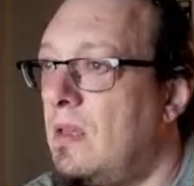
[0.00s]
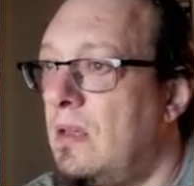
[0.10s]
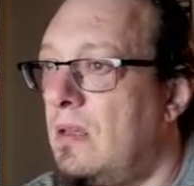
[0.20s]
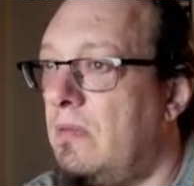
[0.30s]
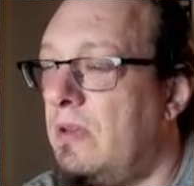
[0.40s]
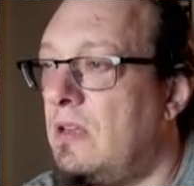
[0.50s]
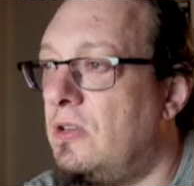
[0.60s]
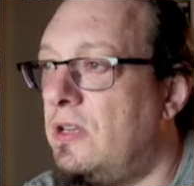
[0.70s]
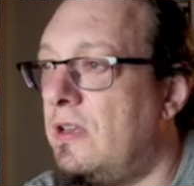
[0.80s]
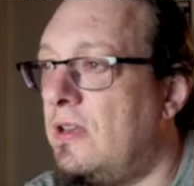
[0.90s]
We can
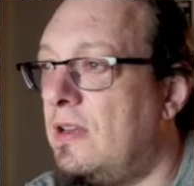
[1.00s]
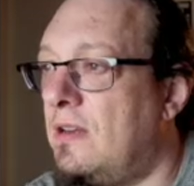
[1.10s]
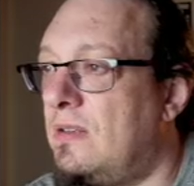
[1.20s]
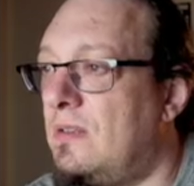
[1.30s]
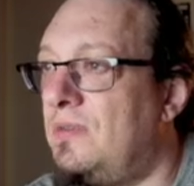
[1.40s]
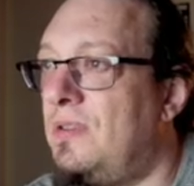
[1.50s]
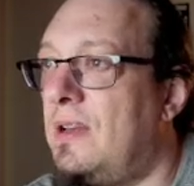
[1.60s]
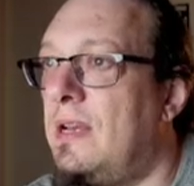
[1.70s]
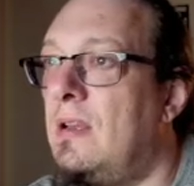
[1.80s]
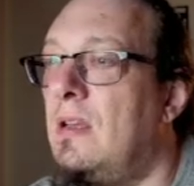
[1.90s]
check again. This is
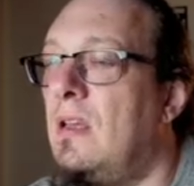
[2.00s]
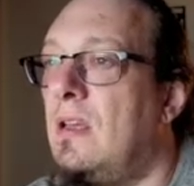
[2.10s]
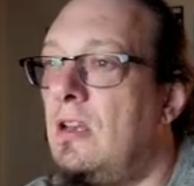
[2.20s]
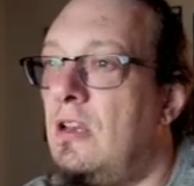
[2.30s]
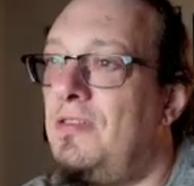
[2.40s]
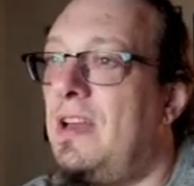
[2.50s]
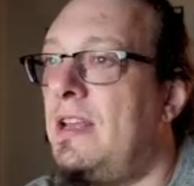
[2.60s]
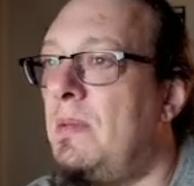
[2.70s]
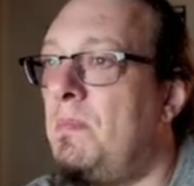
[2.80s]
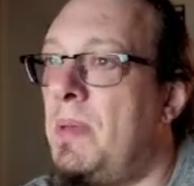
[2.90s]
fine. If I had
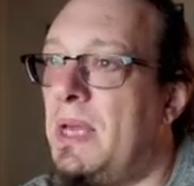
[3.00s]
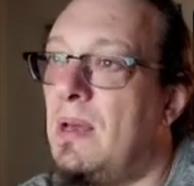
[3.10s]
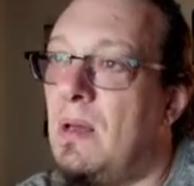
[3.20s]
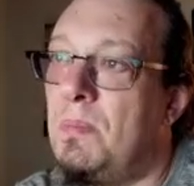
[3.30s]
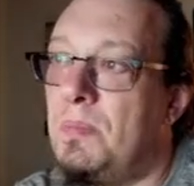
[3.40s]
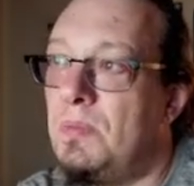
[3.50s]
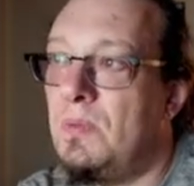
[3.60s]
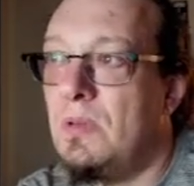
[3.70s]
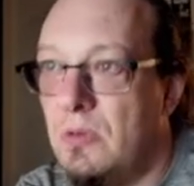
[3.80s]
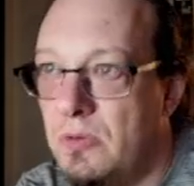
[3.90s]
a backup
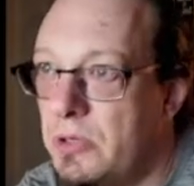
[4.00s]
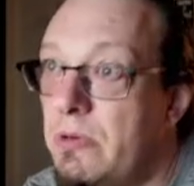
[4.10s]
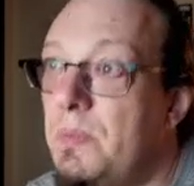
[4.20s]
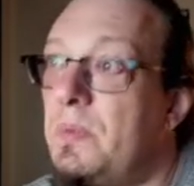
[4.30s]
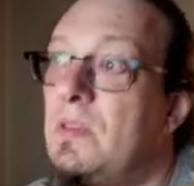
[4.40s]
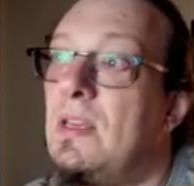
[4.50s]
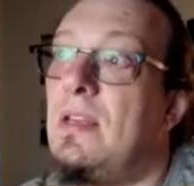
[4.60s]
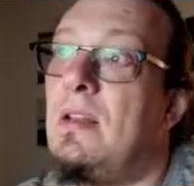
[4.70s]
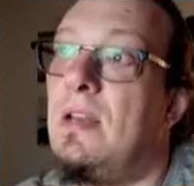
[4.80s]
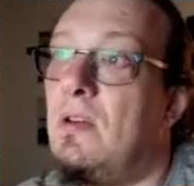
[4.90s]
group,
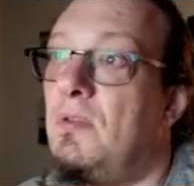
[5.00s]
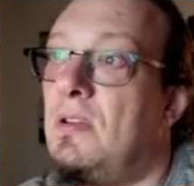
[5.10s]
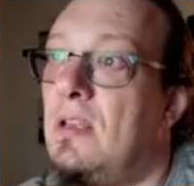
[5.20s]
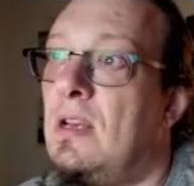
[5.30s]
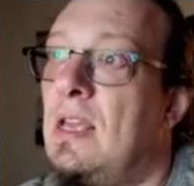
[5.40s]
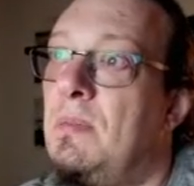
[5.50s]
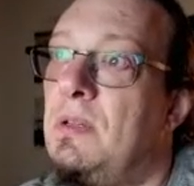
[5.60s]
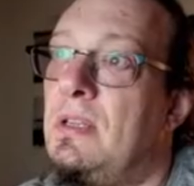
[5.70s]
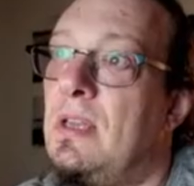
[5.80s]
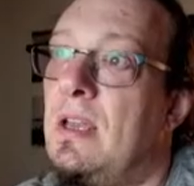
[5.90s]
then I could enable
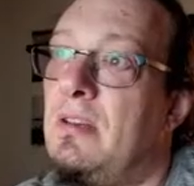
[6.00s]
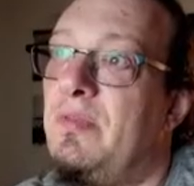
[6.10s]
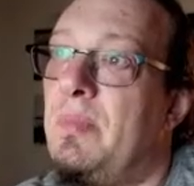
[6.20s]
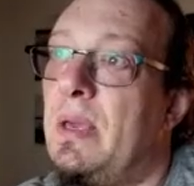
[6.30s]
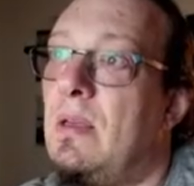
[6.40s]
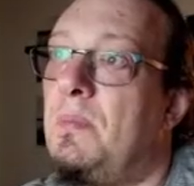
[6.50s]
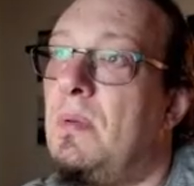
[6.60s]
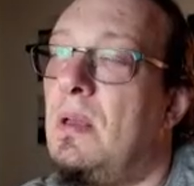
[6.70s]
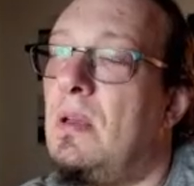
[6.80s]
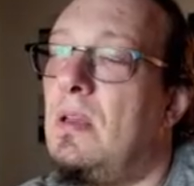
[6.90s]
the active backup
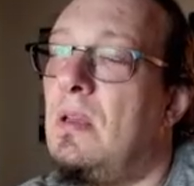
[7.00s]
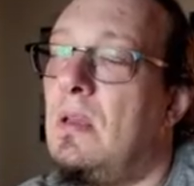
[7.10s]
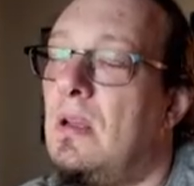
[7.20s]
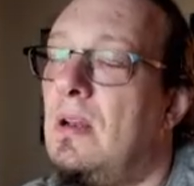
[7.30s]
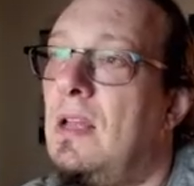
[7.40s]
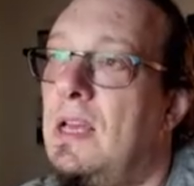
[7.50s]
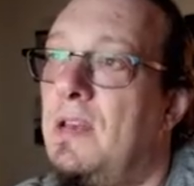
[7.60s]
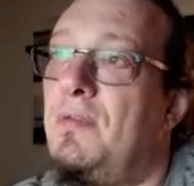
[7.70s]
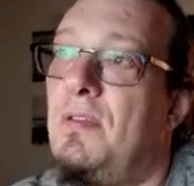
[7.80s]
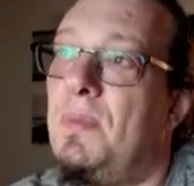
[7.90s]

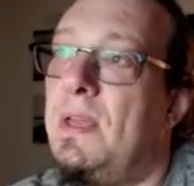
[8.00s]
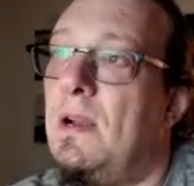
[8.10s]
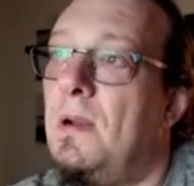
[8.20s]
client from there.